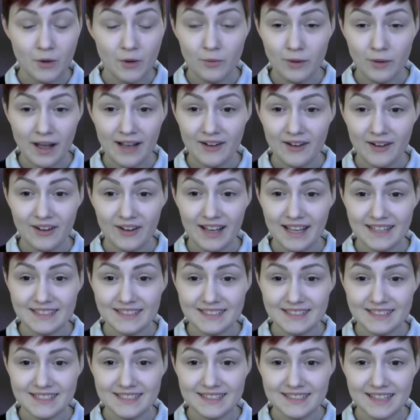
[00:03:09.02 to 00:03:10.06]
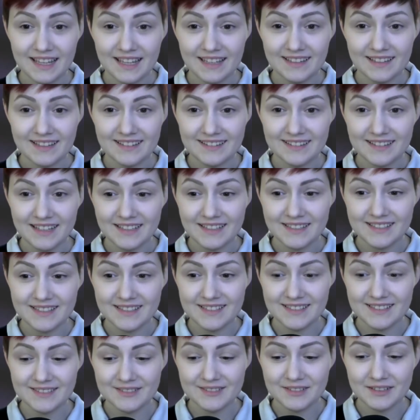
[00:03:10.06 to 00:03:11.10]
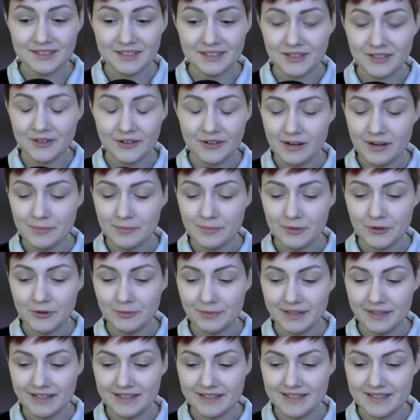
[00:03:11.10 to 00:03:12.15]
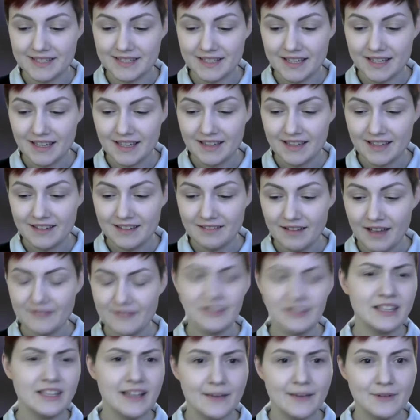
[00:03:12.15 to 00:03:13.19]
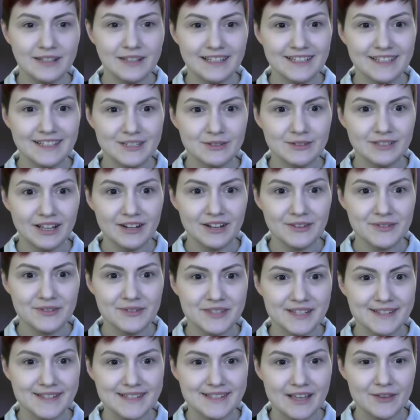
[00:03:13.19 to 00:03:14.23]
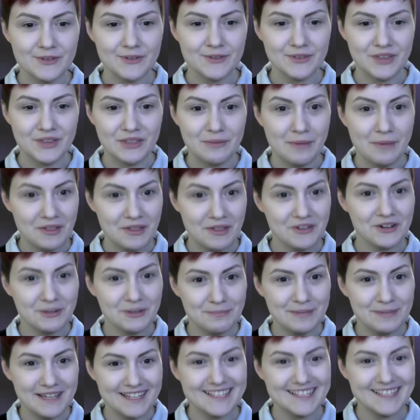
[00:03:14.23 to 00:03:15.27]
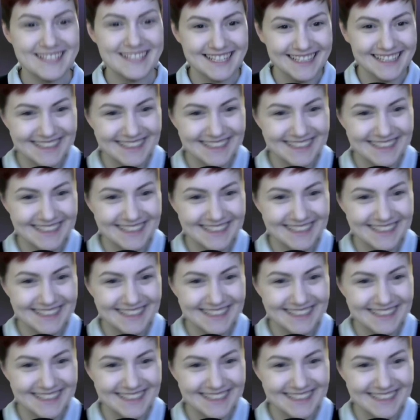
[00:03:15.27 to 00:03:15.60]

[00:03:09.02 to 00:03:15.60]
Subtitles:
Wow, and like that's incredible because I feel like I relate to a lot of those things other than the motherhood piece.